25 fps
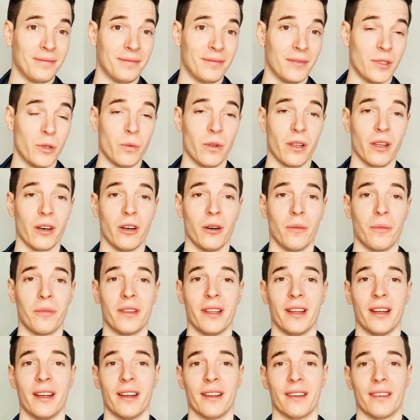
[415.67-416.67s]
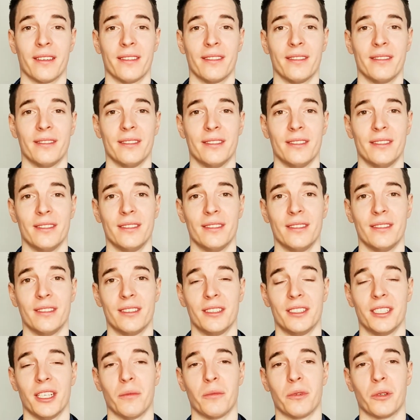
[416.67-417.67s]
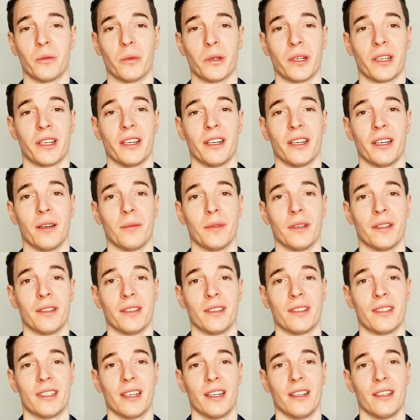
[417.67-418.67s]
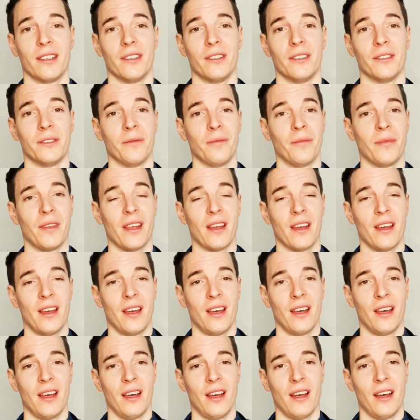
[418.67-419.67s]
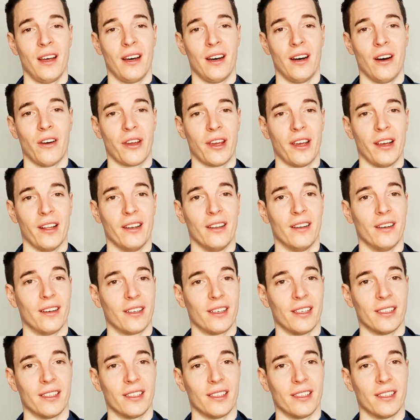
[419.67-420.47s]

You will hope that someone would come and tell you, okay, look,